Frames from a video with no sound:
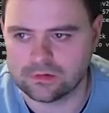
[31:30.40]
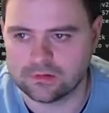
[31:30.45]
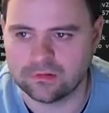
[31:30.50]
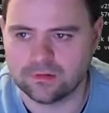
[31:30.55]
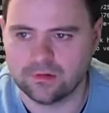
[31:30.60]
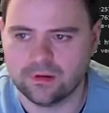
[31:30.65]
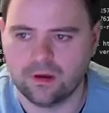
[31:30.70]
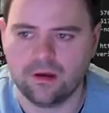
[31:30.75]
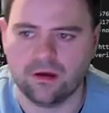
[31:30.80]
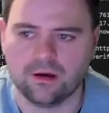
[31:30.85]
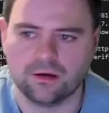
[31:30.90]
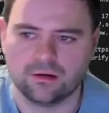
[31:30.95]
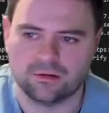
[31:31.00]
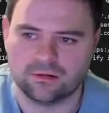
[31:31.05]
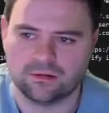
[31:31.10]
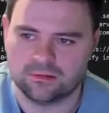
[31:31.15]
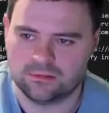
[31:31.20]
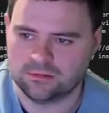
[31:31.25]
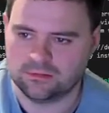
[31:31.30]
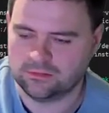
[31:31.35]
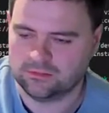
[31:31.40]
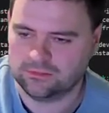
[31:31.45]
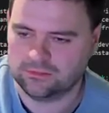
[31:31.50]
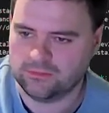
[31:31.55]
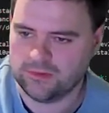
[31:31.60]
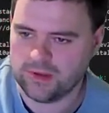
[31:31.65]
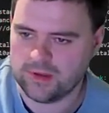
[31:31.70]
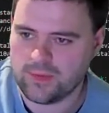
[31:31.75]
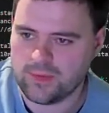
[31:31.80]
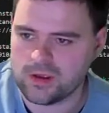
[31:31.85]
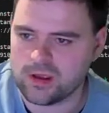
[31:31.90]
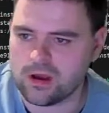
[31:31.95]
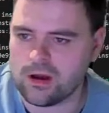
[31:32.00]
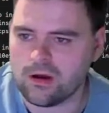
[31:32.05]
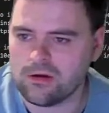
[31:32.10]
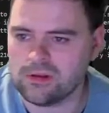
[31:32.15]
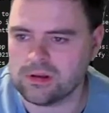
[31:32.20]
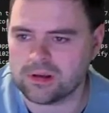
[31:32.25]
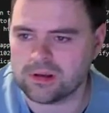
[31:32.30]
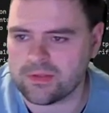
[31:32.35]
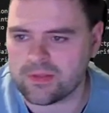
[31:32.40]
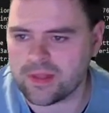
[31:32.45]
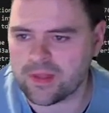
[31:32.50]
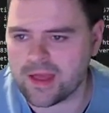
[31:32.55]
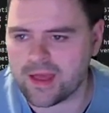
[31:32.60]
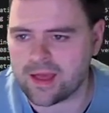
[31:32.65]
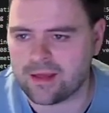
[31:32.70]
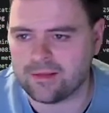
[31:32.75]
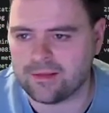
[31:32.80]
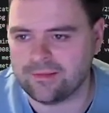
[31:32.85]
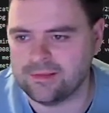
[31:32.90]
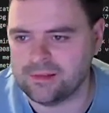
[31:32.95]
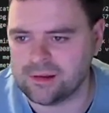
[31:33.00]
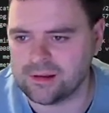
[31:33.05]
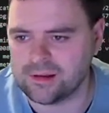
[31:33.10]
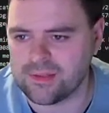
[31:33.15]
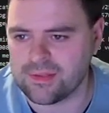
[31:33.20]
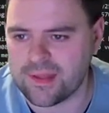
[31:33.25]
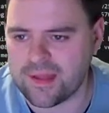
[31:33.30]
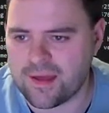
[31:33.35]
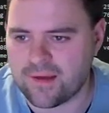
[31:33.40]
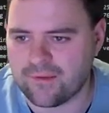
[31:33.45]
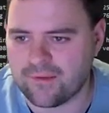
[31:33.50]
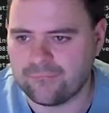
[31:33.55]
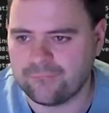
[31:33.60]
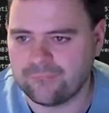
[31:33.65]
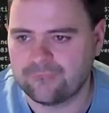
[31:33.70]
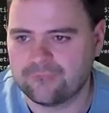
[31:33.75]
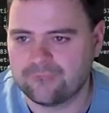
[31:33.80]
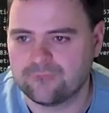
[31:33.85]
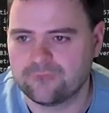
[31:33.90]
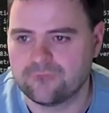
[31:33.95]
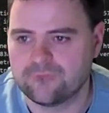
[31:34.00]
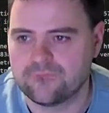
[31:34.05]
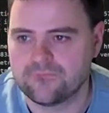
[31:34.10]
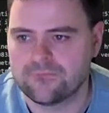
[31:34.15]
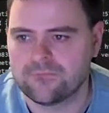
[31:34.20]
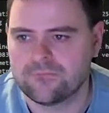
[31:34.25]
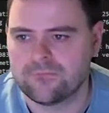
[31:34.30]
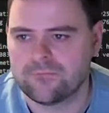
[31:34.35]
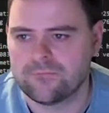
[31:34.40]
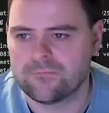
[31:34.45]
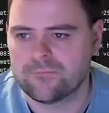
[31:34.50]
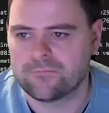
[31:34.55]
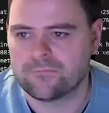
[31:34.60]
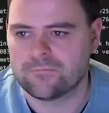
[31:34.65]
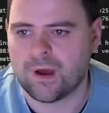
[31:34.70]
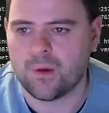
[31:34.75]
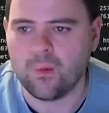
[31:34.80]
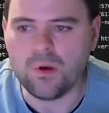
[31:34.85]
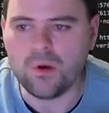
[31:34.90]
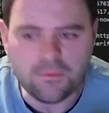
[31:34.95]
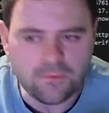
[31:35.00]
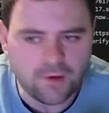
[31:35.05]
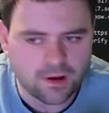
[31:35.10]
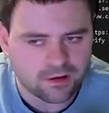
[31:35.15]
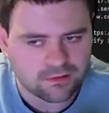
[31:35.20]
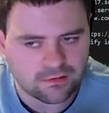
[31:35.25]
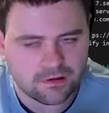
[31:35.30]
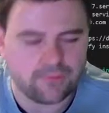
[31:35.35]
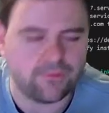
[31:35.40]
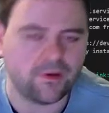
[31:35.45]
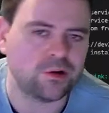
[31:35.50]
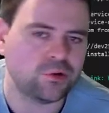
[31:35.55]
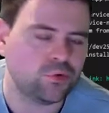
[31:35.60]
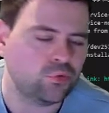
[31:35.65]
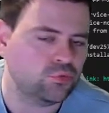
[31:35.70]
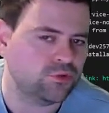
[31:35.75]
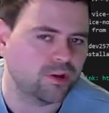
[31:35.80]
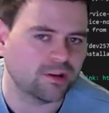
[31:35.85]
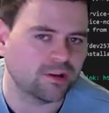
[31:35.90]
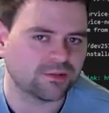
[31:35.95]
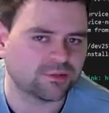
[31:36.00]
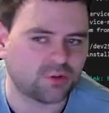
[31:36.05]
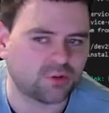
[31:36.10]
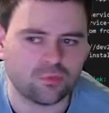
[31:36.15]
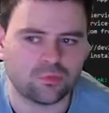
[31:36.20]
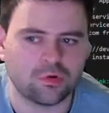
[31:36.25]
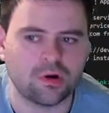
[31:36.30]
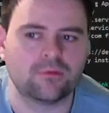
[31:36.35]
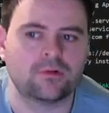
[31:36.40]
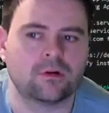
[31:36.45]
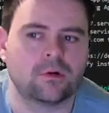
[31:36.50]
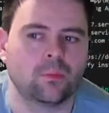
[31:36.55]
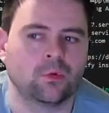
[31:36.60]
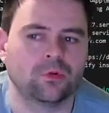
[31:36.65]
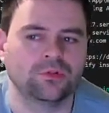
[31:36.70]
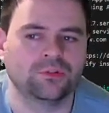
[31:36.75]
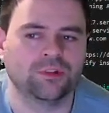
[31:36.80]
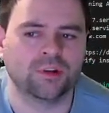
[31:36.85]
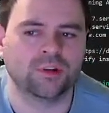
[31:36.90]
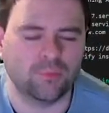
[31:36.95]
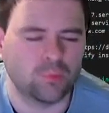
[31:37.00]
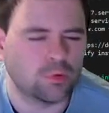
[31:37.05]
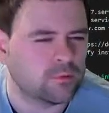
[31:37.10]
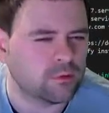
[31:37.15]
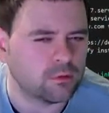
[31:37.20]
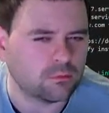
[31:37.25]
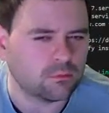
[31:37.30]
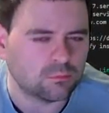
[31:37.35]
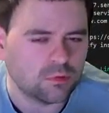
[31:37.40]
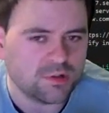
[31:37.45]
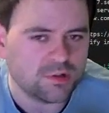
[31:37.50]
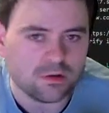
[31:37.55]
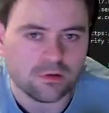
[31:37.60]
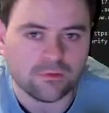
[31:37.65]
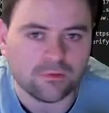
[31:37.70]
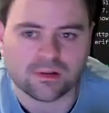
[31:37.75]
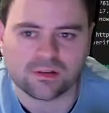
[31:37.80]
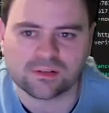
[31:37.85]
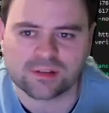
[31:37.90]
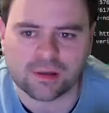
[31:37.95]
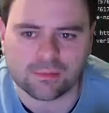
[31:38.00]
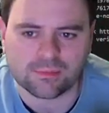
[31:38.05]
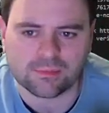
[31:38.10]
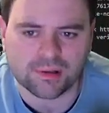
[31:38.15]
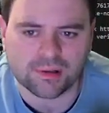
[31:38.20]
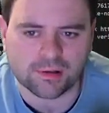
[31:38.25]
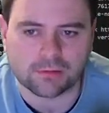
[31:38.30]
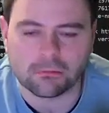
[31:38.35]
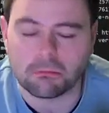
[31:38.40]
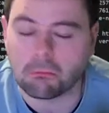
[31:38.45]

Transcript: Oh, there we go. Look at that. Look at that. I wonder if I called that scope whatever I wanted, would it have accepted it?